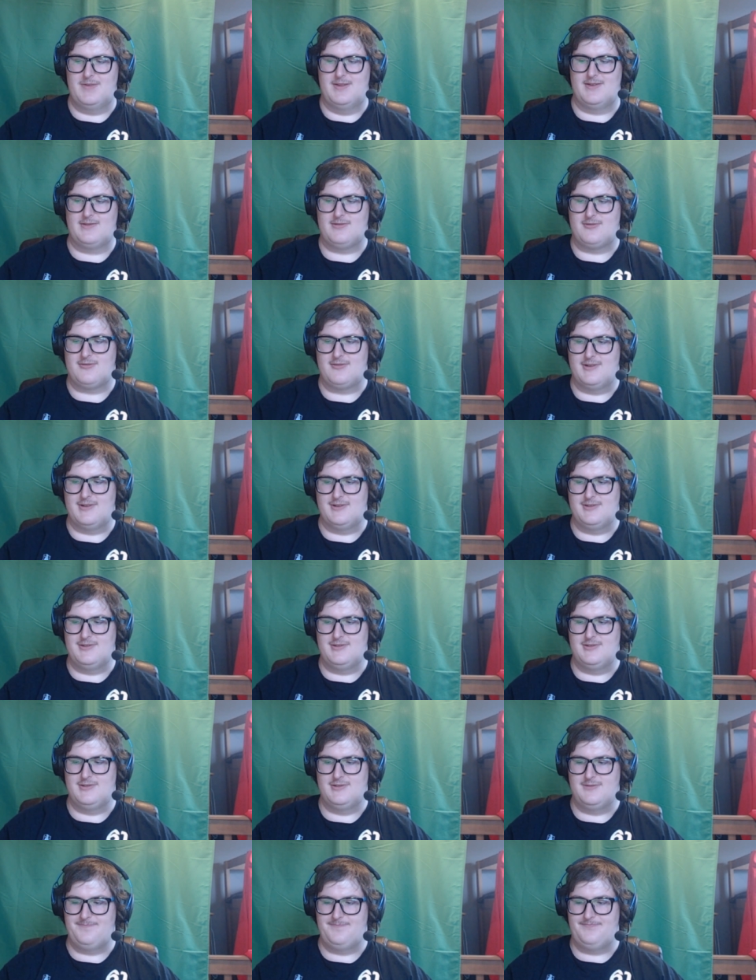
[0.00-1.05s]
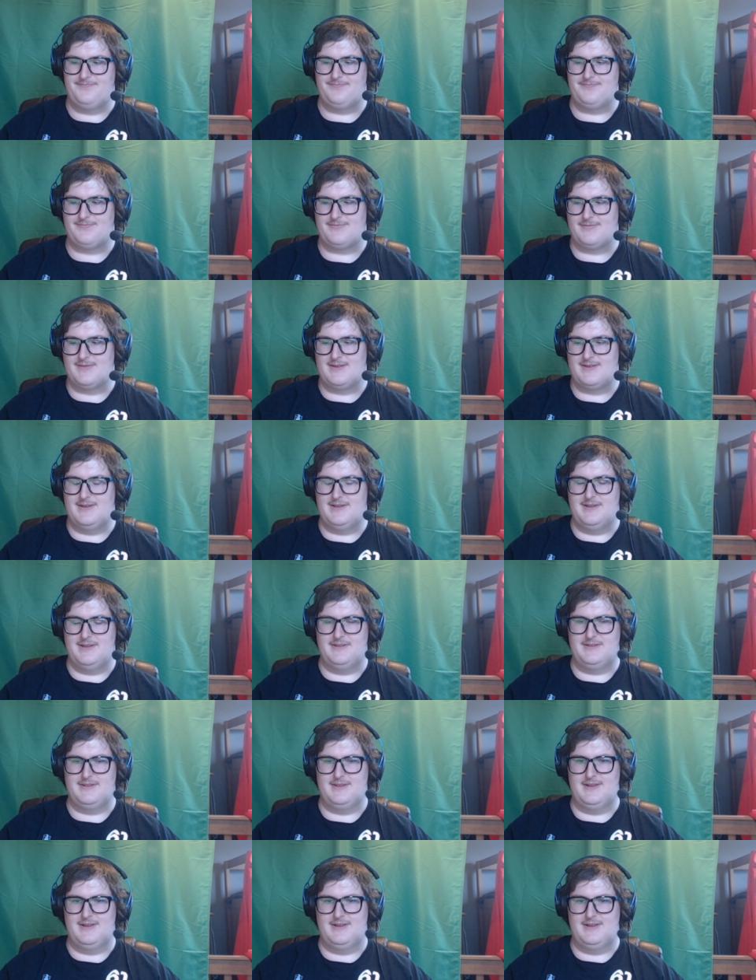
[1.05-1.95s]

Milk Crunch is